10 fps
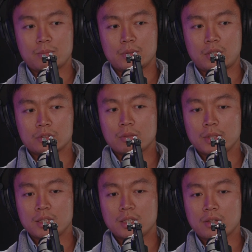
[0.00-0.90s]
But
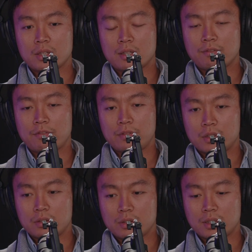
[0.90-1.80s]
ultimately nothing can
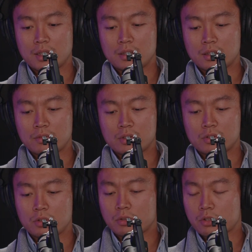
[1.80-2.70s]
fill the idea of there's
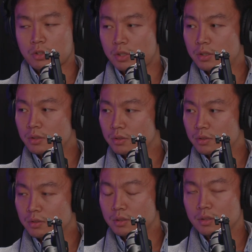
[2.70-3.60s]
no
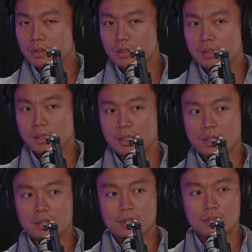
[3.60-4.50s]
assurance.
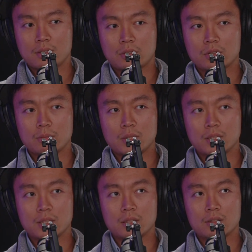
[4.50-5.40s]
And
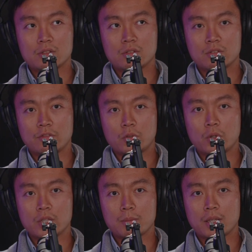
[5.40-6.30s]
ultimately there's just a
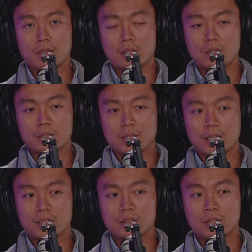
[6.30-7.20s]
void in my heart that
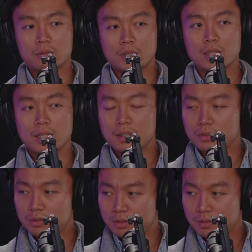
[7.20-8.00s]
I didn't realize.